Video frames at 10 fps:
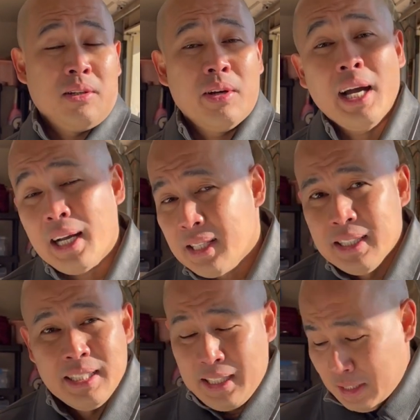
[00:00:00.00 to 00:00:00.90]
So yeah,
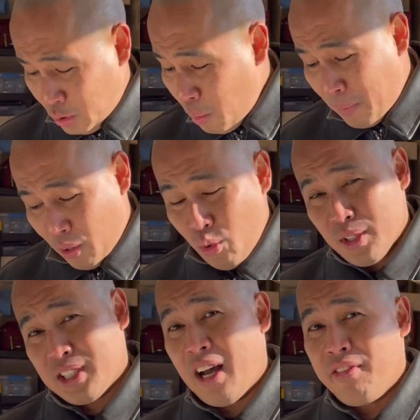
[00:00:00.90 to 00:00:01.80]
super
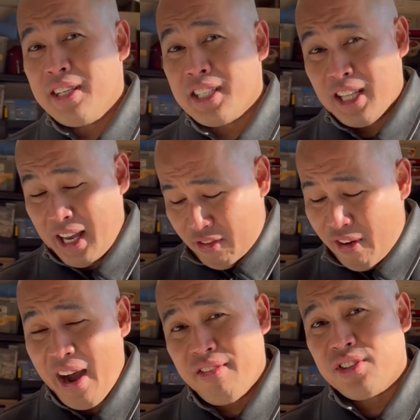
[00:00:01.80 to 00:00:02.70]
cool stuff. This is like
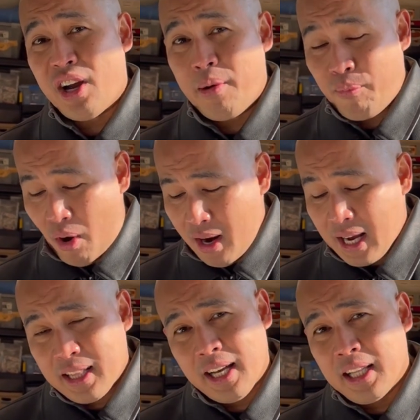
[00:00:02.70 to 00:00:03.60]
5-star
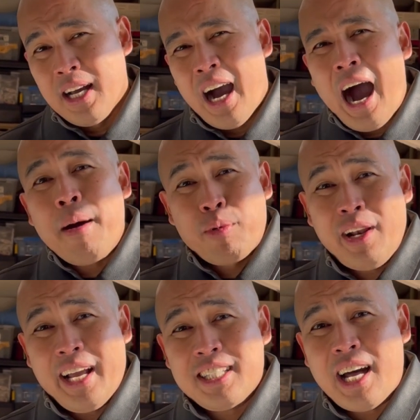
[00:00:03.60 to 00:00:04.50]
product that I'm
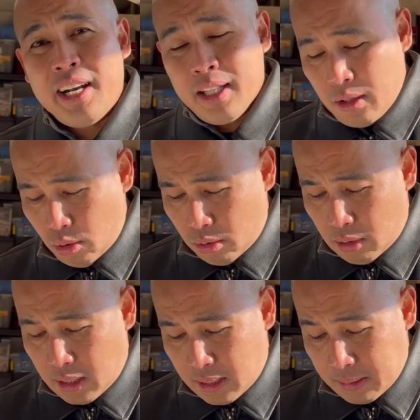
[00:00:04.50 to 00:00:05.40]
really excited
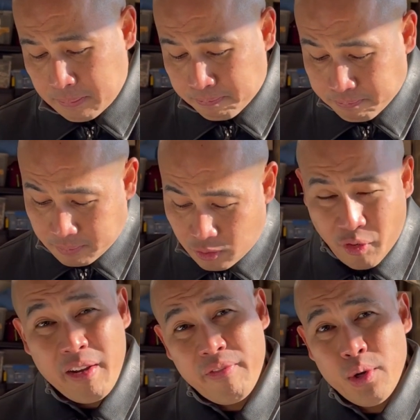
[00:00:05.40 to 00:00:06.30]
to
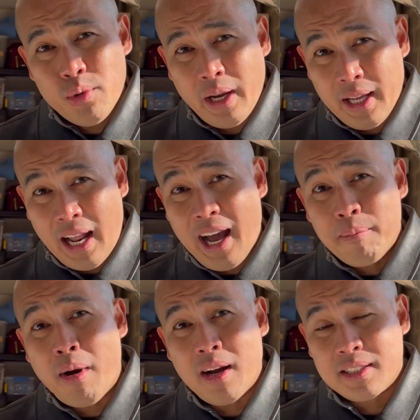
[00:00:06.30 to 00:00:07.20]
review and
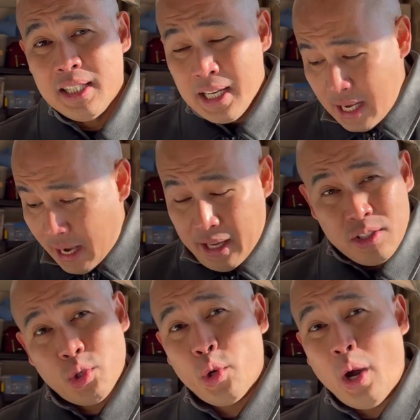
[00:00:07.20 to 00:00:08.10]
unbox and
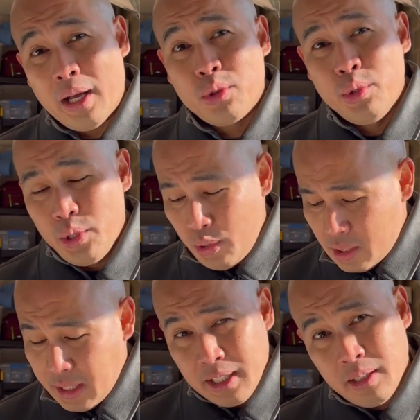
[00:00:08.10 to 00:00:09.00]
show you how to
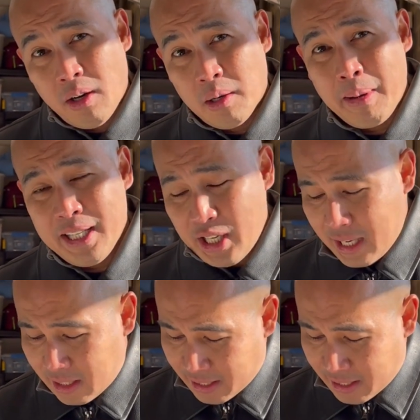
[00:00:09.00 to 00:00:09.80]
use on my channel.